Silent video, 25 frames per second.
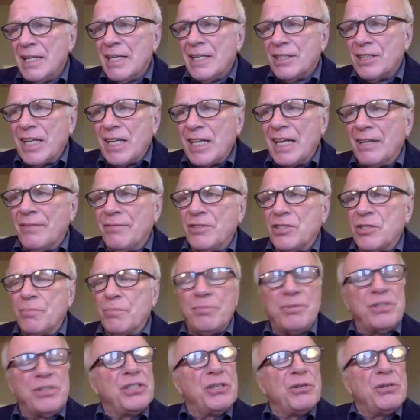television
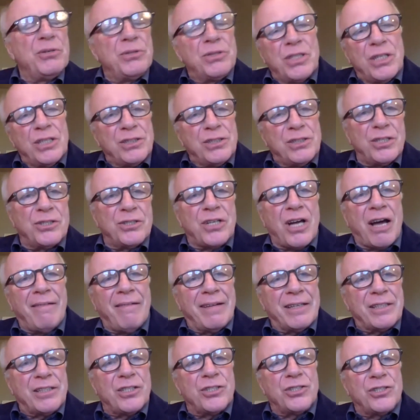producer to
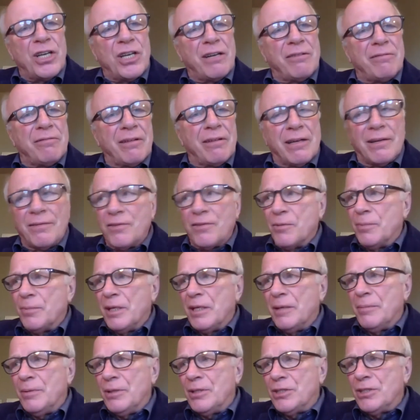director general of the
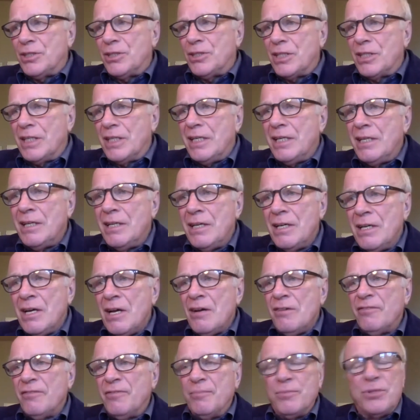BBC,
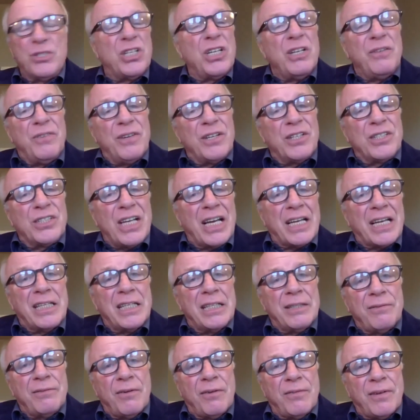from chief
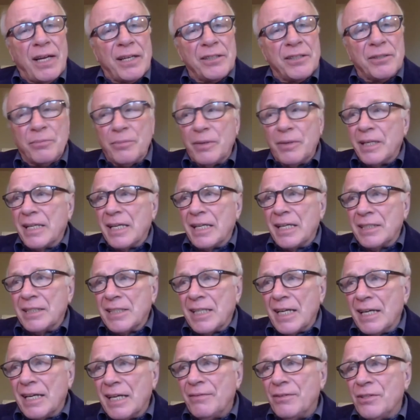executive of London Weekend
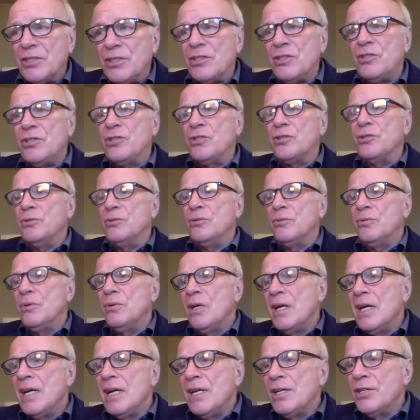Television to
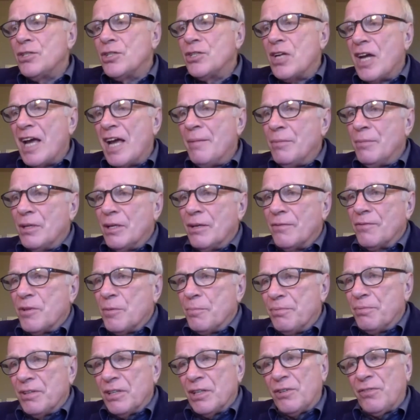chairman of the
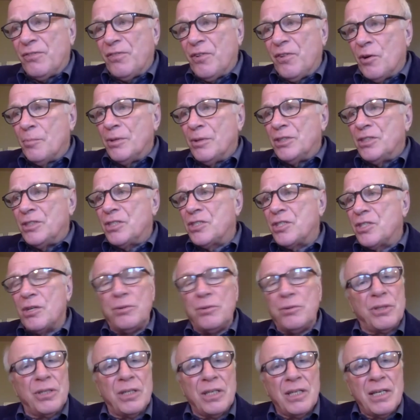British Film
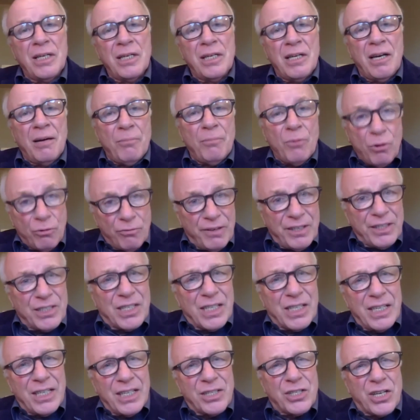Institute, and more
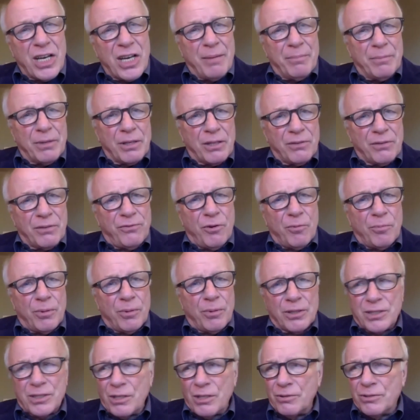recently, chairman of the Football
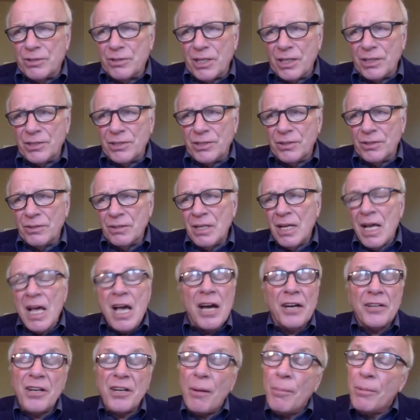Association.
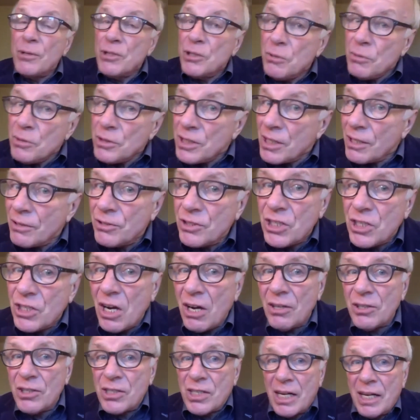And I was also
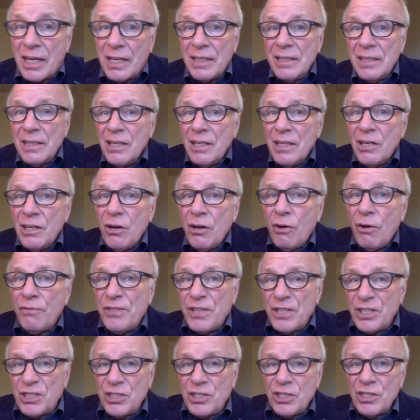chancellor of
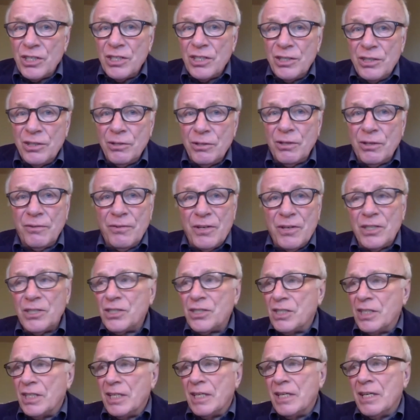this
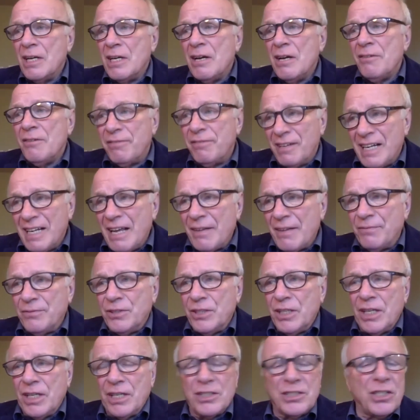university for 11
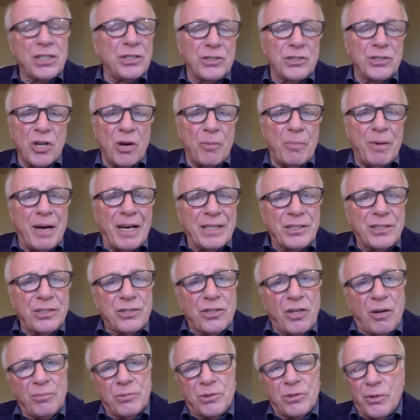years, a job I
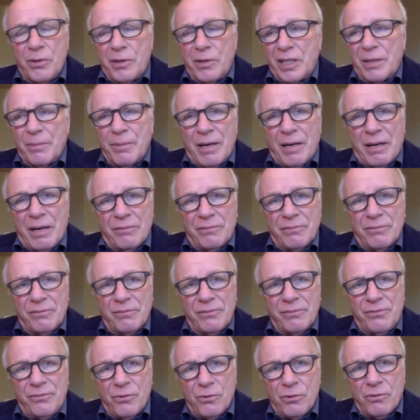stopped doing about
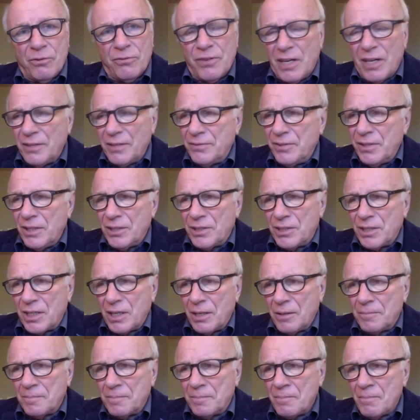4 or 5 years
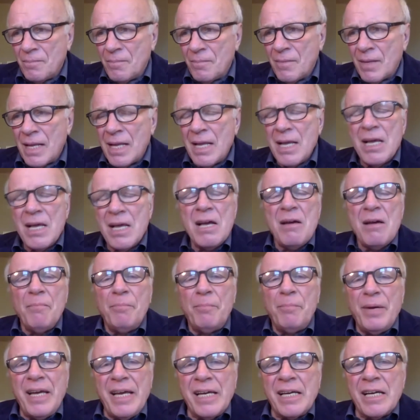ago.
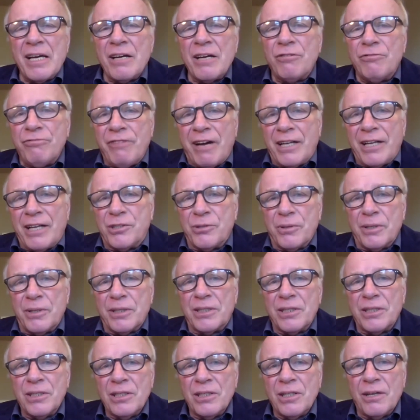Being a graduate
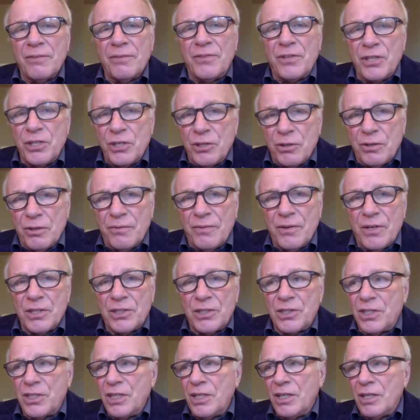of the
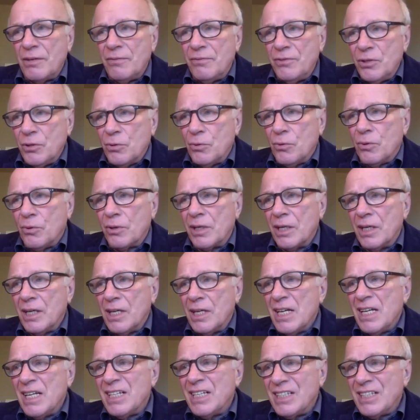University of York
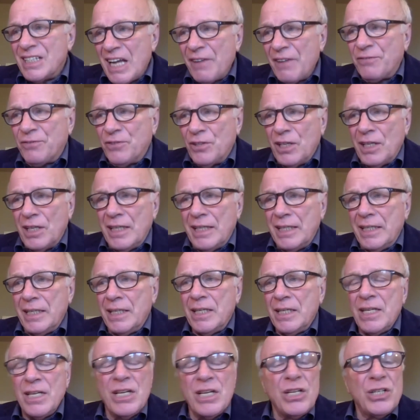definitely
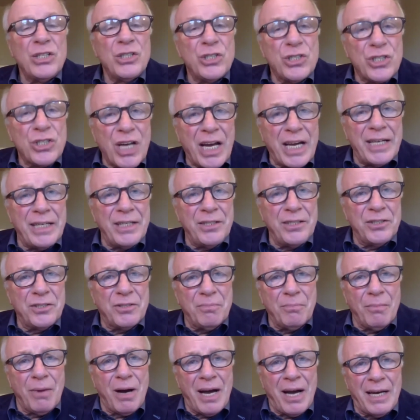changed
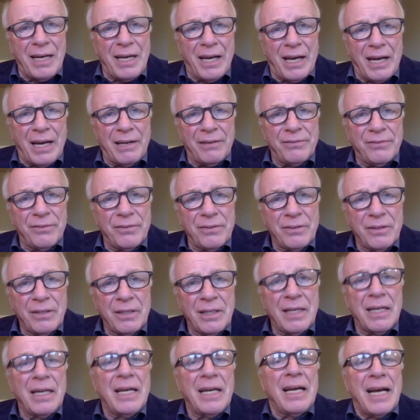my life,
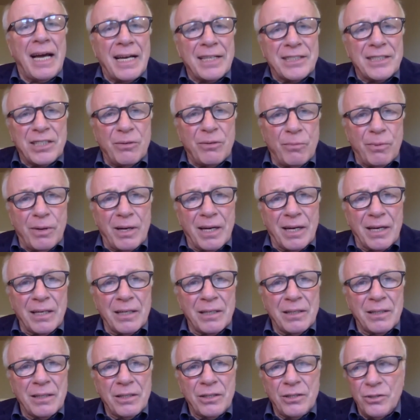as it will
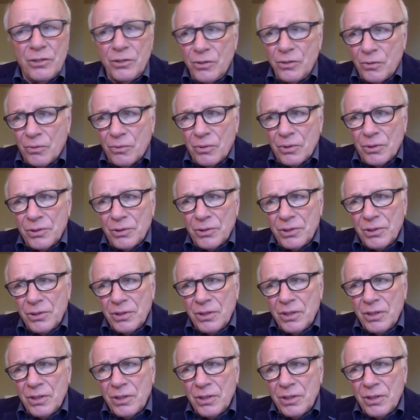yours.